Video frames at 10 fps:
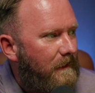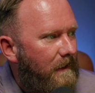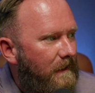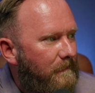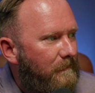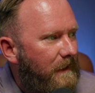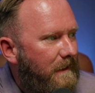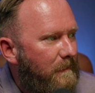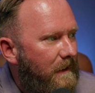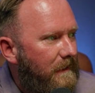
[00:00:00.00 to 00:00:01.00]

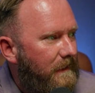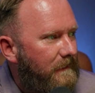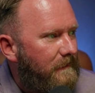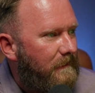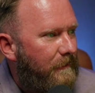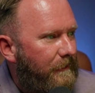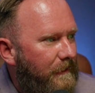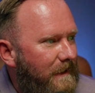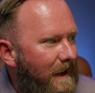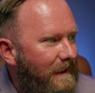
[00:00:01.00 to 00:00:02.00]
Lake Mary,
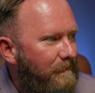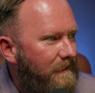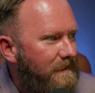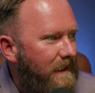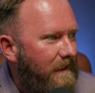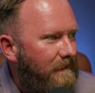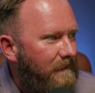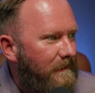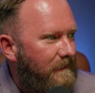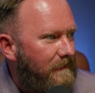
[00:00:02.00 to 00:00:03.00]
39%.
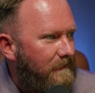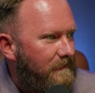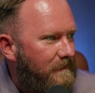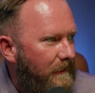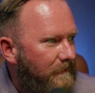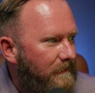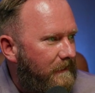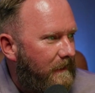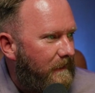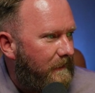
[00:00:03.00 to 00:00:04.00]
Southern
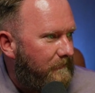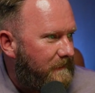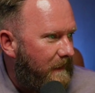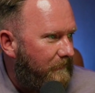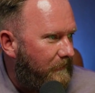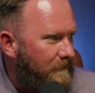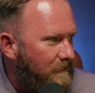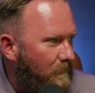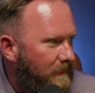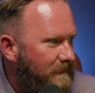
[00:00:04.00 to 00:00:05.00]
Sanford,
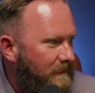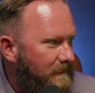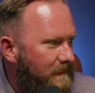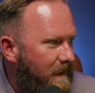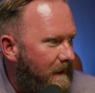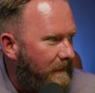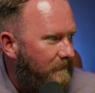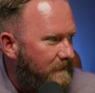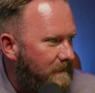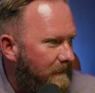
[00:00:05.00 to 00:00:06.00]
26.9,
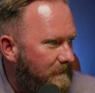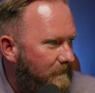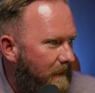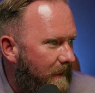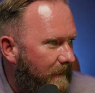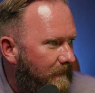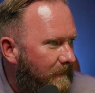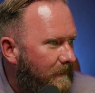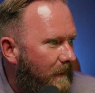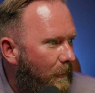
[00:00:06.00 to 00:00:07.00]
which is not too high.
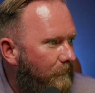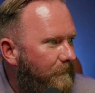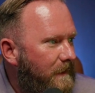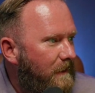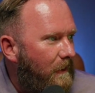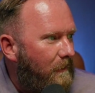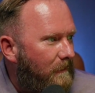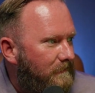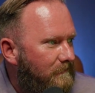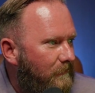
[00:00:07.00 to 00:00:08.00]
Oviedo
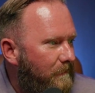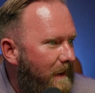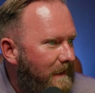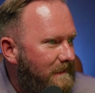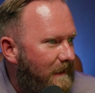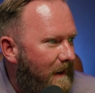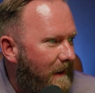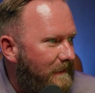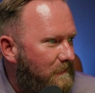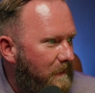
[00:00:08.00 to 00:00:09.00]
remains
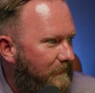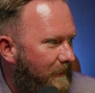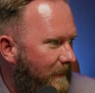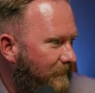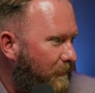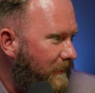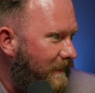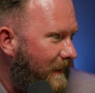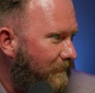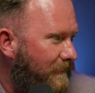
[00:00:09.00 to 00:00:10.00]
hot,
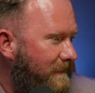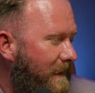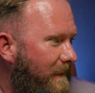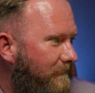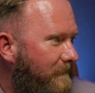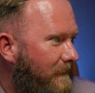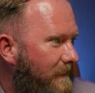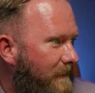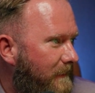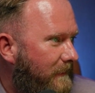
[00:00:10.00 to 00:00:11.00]
25.9%.
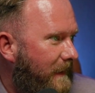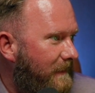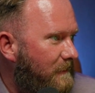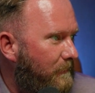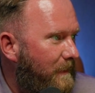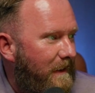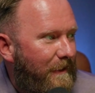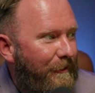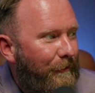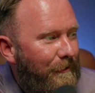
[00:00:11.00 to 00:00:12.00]
Castleberry,
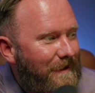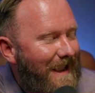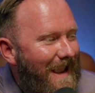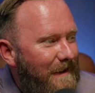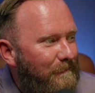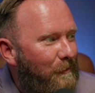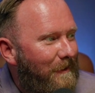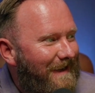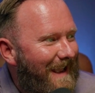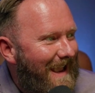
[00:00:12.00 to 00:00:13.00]

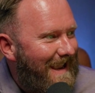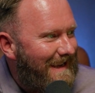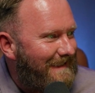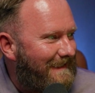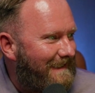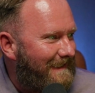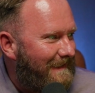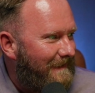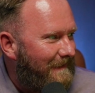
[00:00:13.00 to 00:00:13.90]
38.8.